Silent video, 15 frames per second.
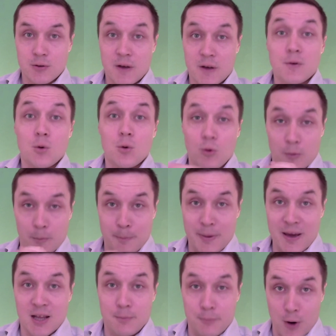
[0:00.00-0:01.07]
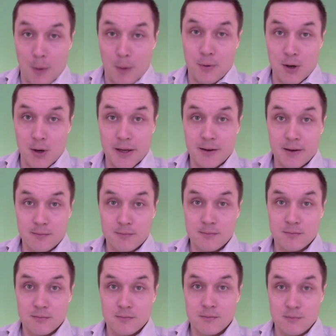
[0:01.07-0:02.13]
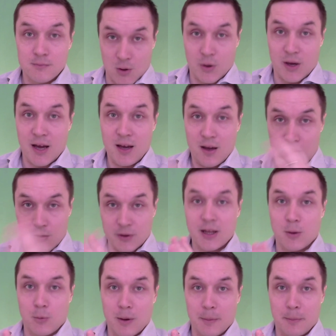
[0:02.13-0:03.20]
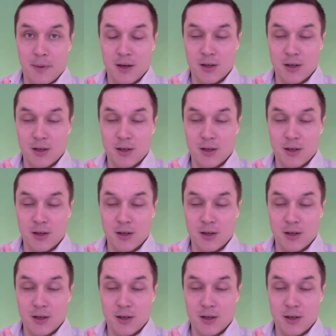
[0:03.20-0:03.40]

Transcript: if you were paid properly. Okay. On that web page.